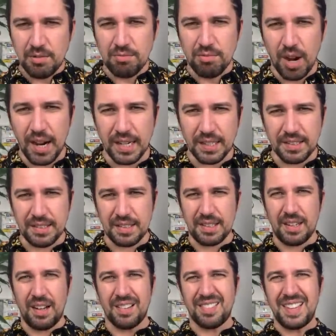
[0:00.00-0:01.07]
Right,
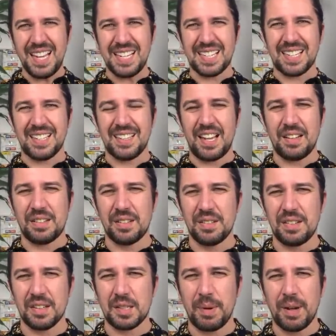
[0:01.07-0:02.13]
I think that
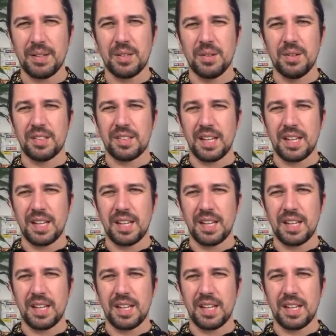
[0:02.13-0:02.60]
should just about do us.